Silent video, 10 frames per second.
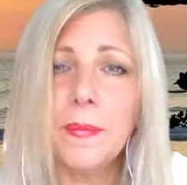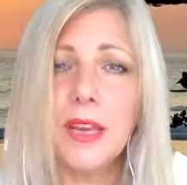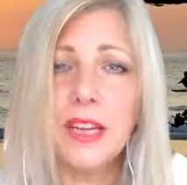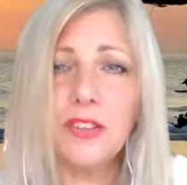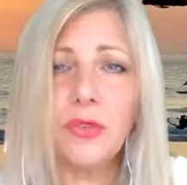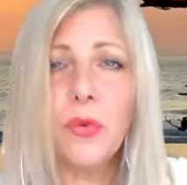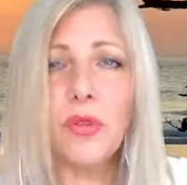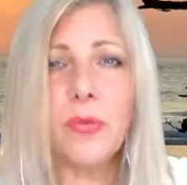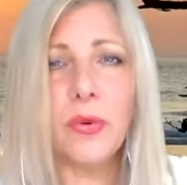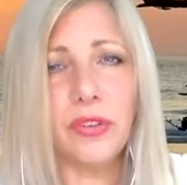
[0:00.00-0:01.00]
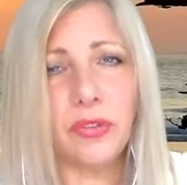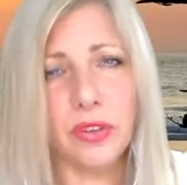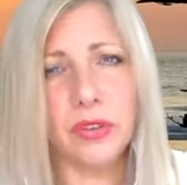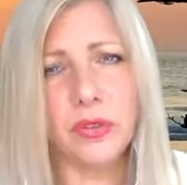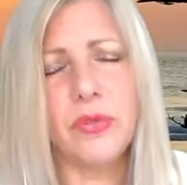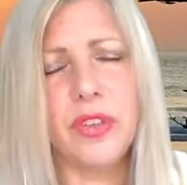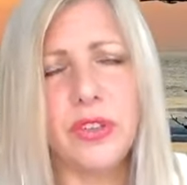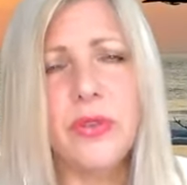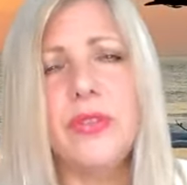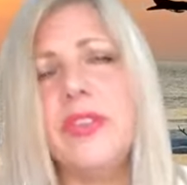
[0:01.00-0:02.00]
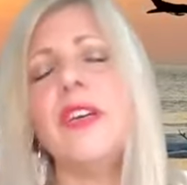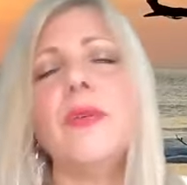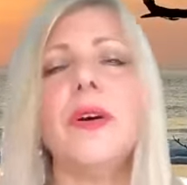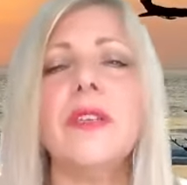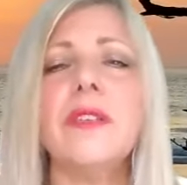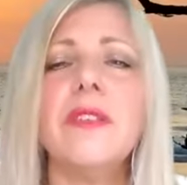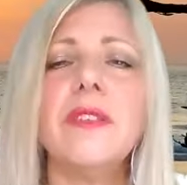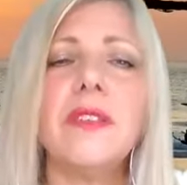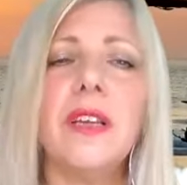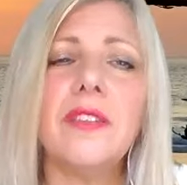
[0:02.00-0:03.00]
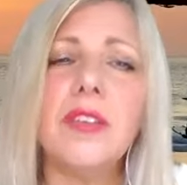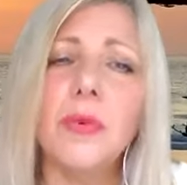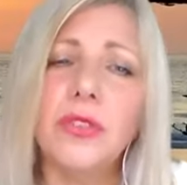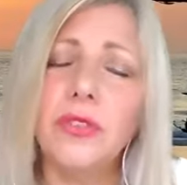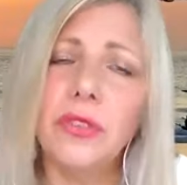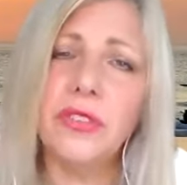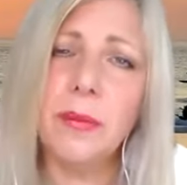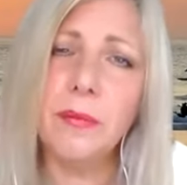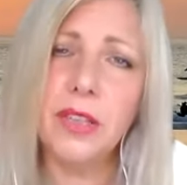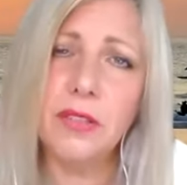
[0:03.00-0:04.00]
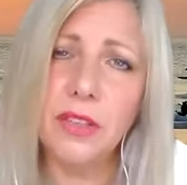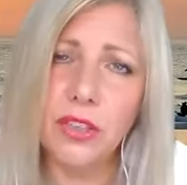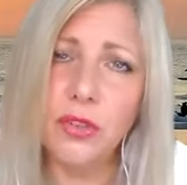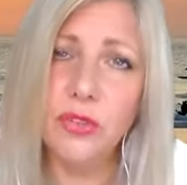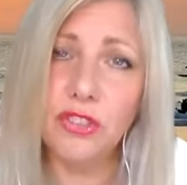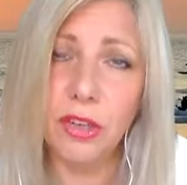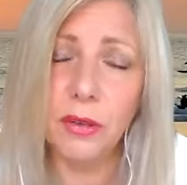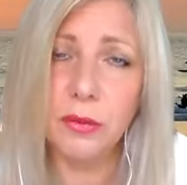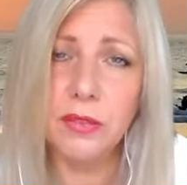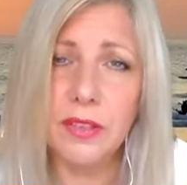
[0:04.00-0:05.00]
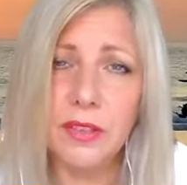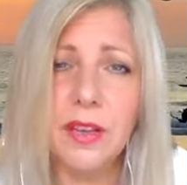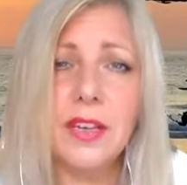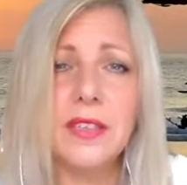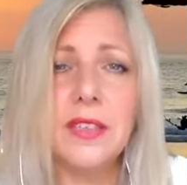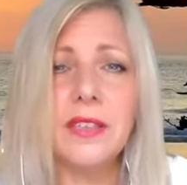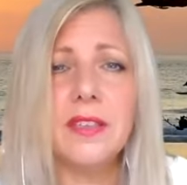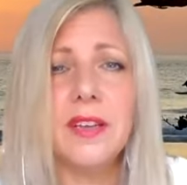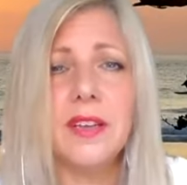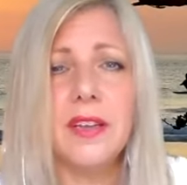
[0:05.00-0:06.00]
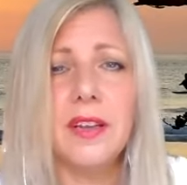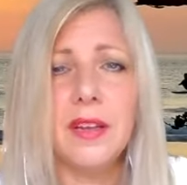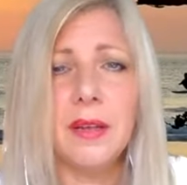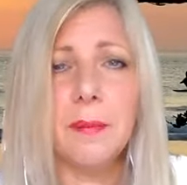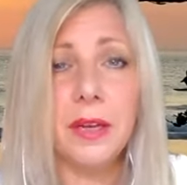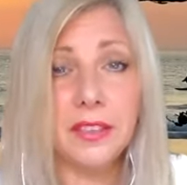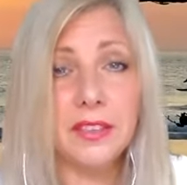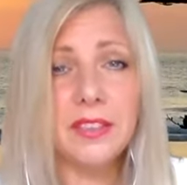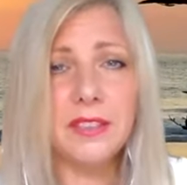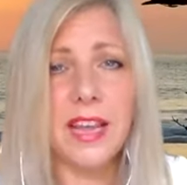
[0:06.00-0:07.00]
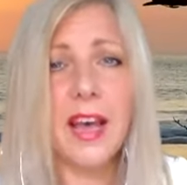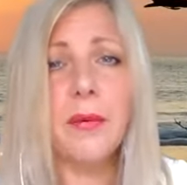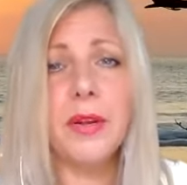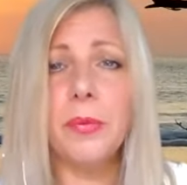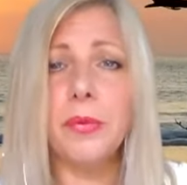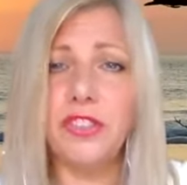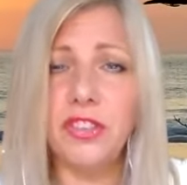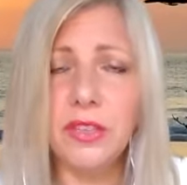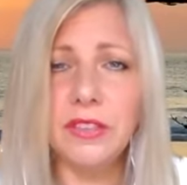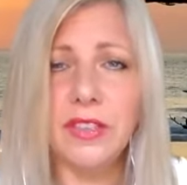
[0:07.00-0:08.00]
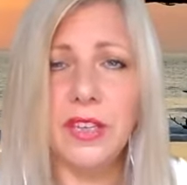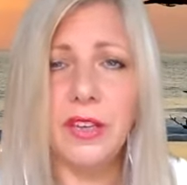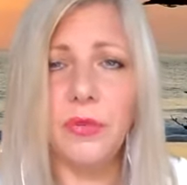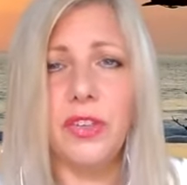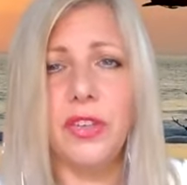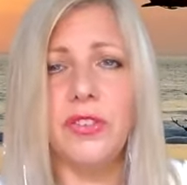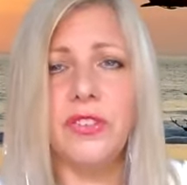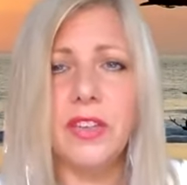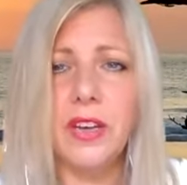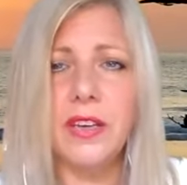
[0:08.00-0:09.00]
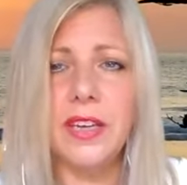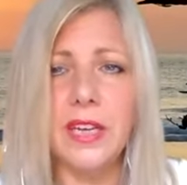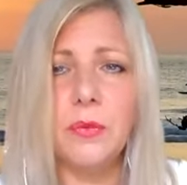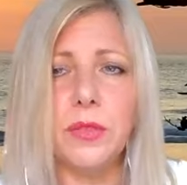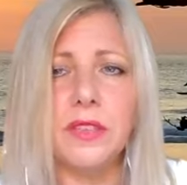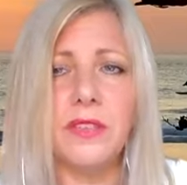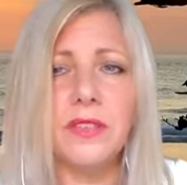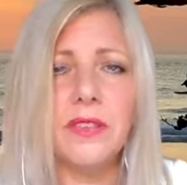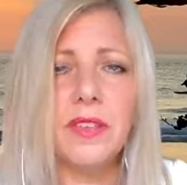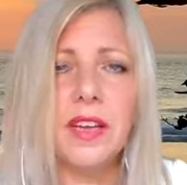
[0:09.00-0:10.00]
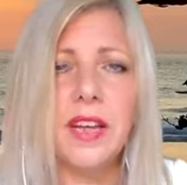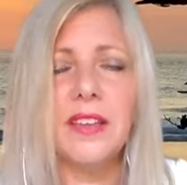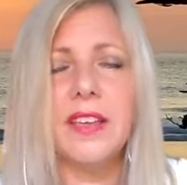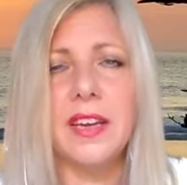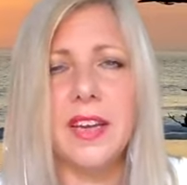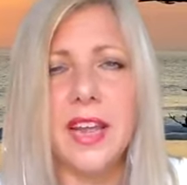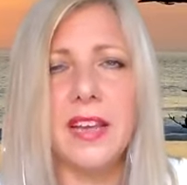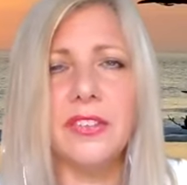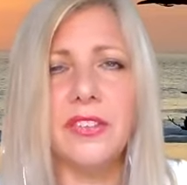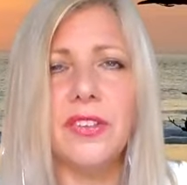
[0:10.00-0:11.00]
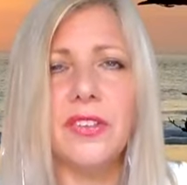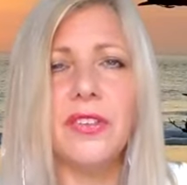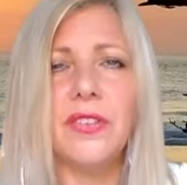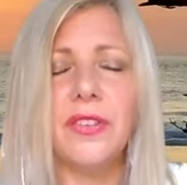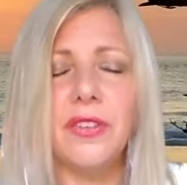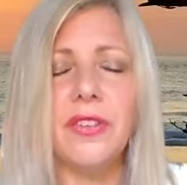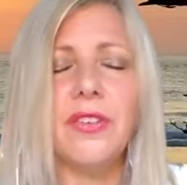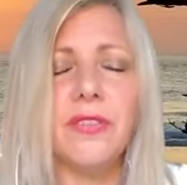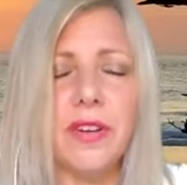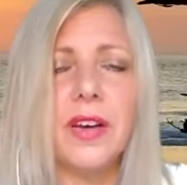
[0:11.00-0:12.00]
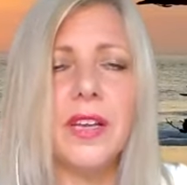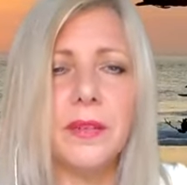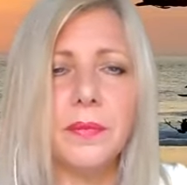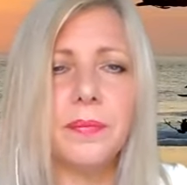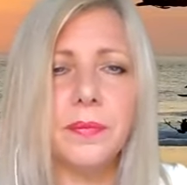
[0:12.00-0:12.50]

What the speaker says: It's all the more difficult for you, dear ones, as it was not something that you chose as I did. But it is now an opportunity for you to turn inwards and connect to the divine